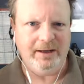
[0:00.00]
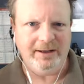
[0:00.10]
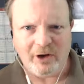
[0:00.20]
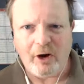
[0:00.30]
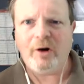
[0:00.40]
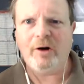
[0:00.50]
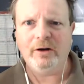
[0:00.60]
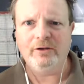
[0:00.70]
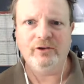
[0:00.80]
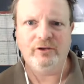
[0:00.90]
It's
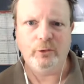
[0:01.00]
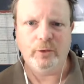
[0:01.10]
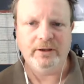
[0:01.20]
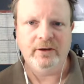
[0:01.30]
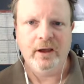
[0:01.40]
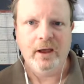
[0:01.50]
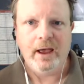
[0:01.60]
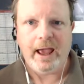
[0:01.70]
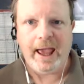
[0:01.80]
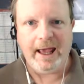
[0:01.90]
hard to do it.
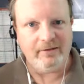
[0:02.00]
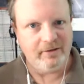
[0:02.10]
And